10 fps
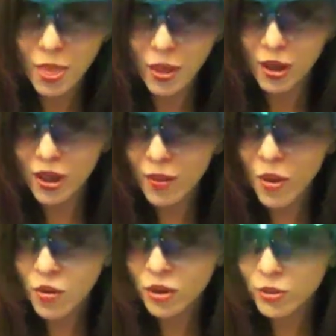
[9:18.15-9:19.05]
The club
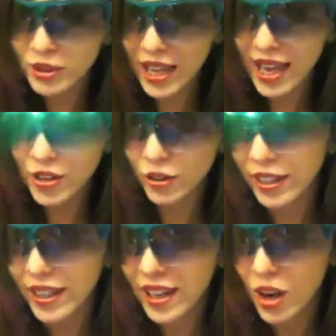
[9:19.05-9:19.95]
owner was
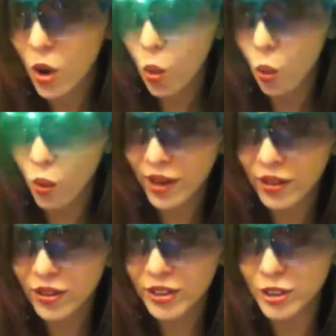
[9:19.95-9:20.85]
angry. "Where
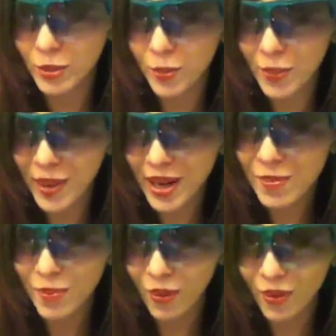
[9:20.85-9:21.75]
are your
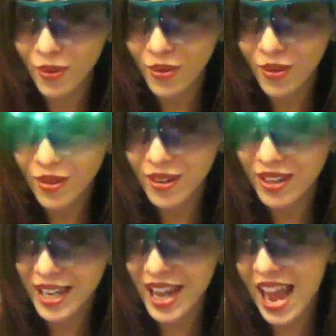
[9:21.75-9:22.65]
people?"
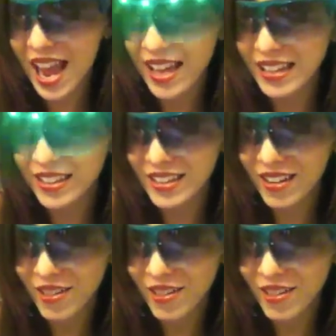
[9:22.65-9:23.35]
he asked.